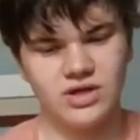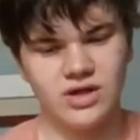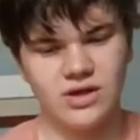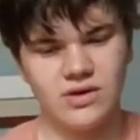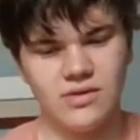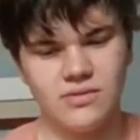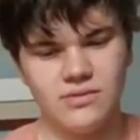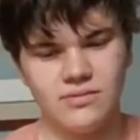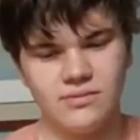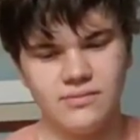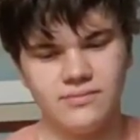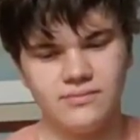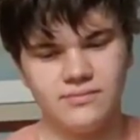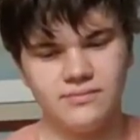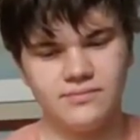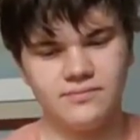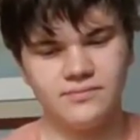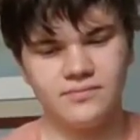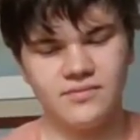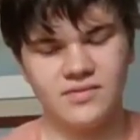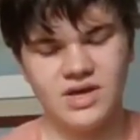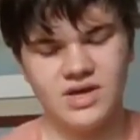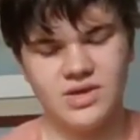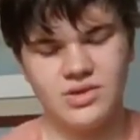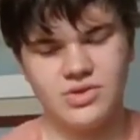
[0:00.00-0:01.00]
Hello?
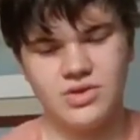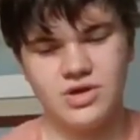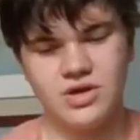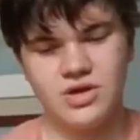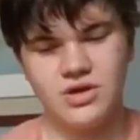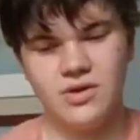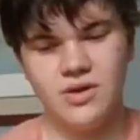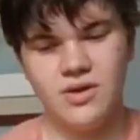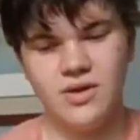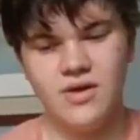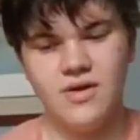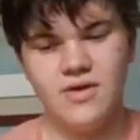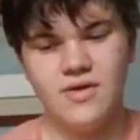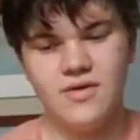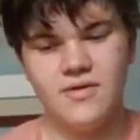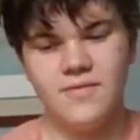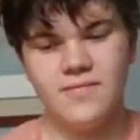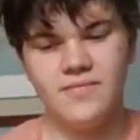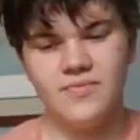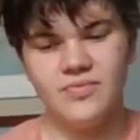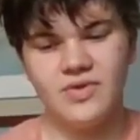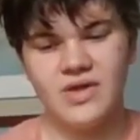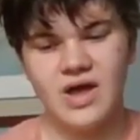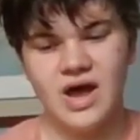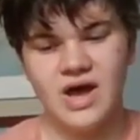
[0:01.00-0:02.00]
I said,
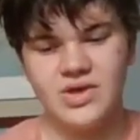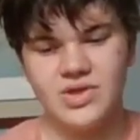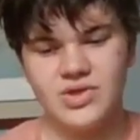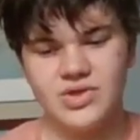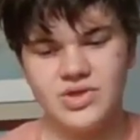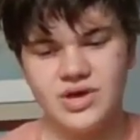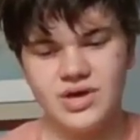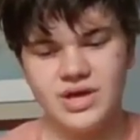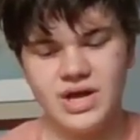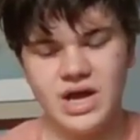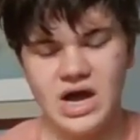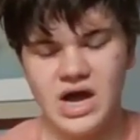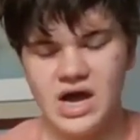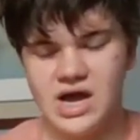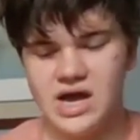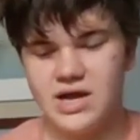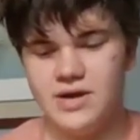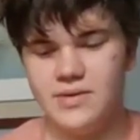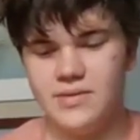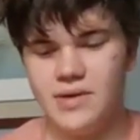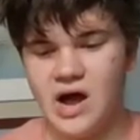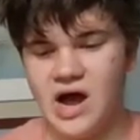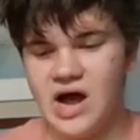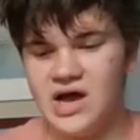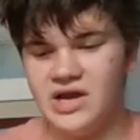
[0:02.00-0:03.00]
I said,
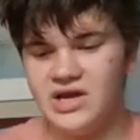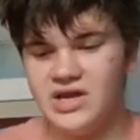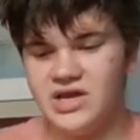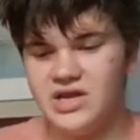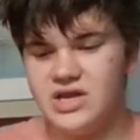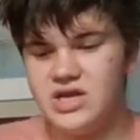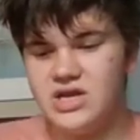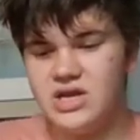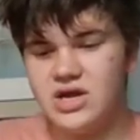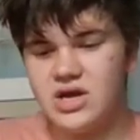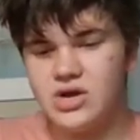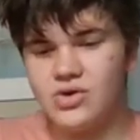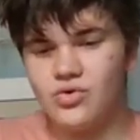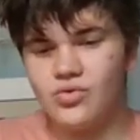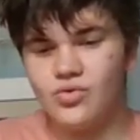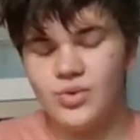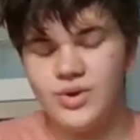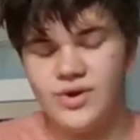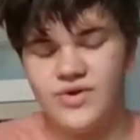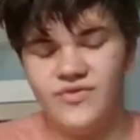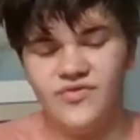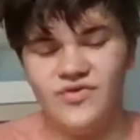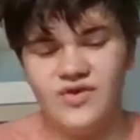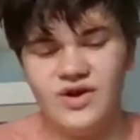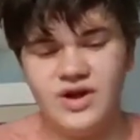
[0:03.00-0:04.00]
I I need a
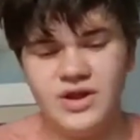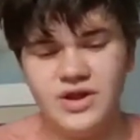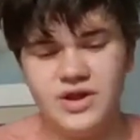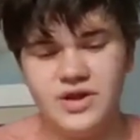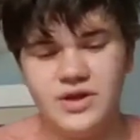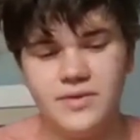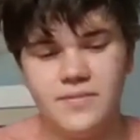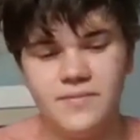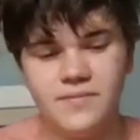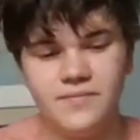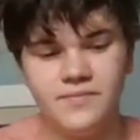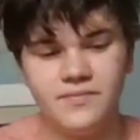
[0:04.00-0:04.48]
refund.